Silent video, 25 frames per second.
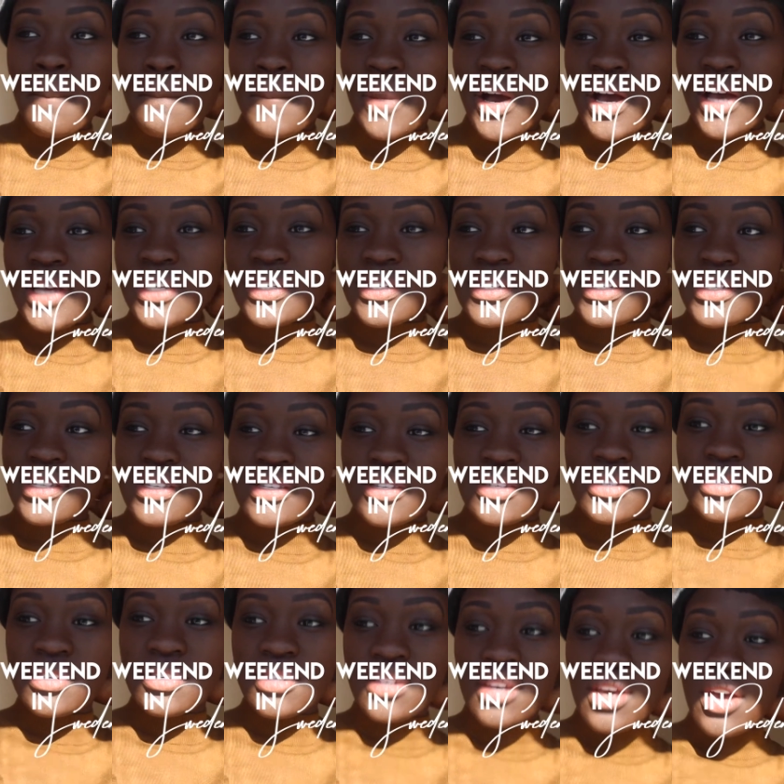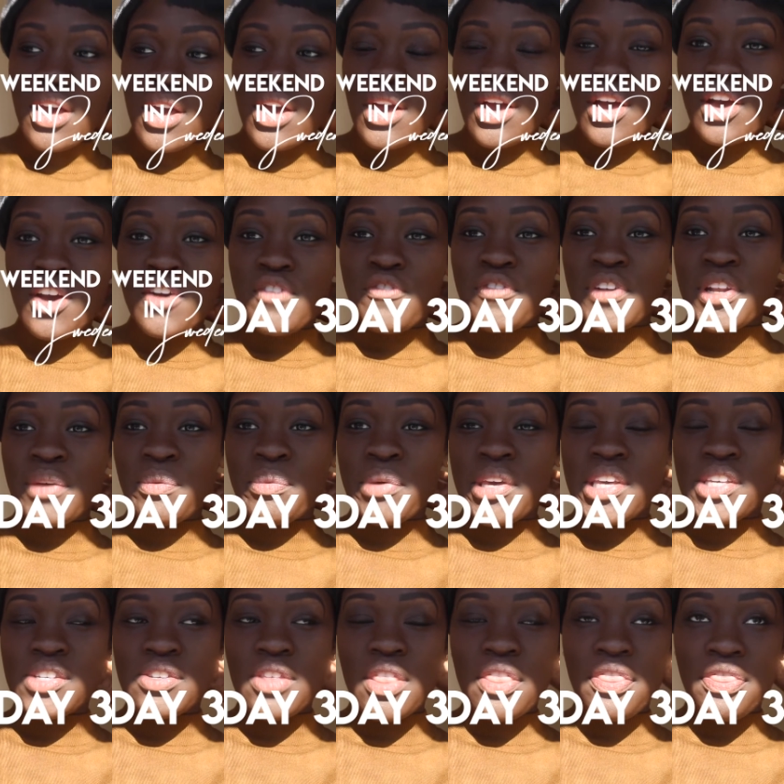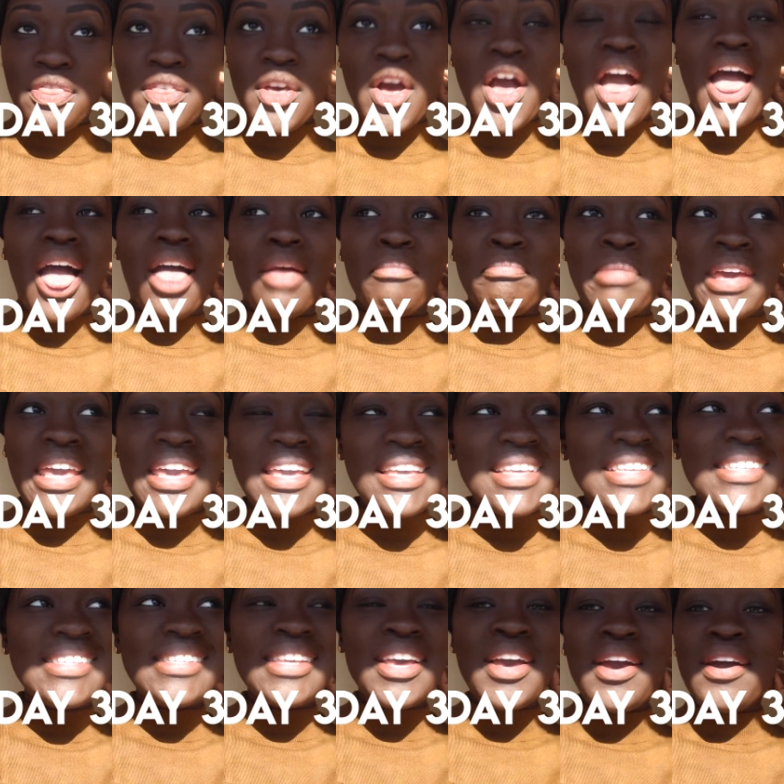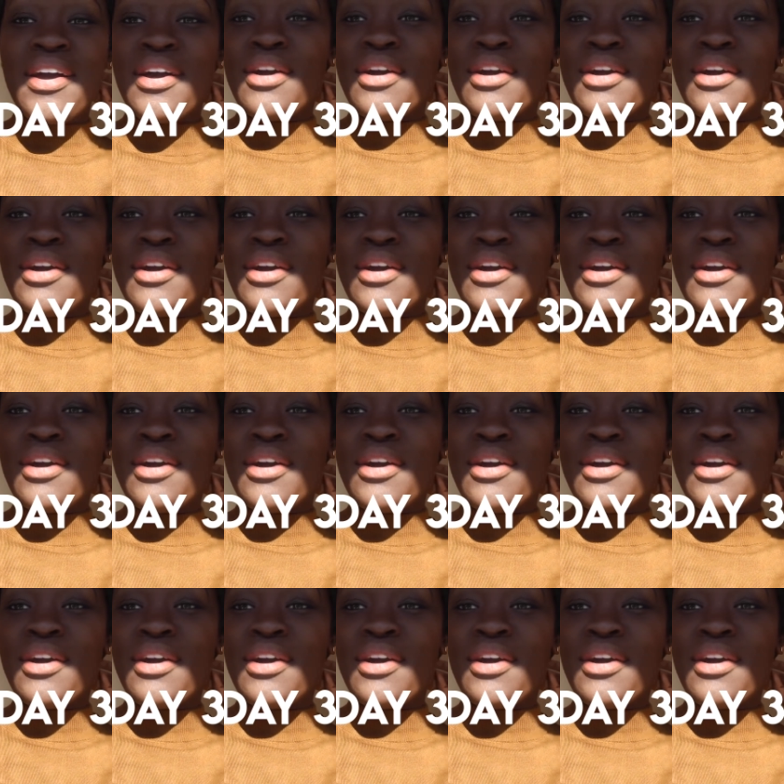but hopefully ping, ha, pings,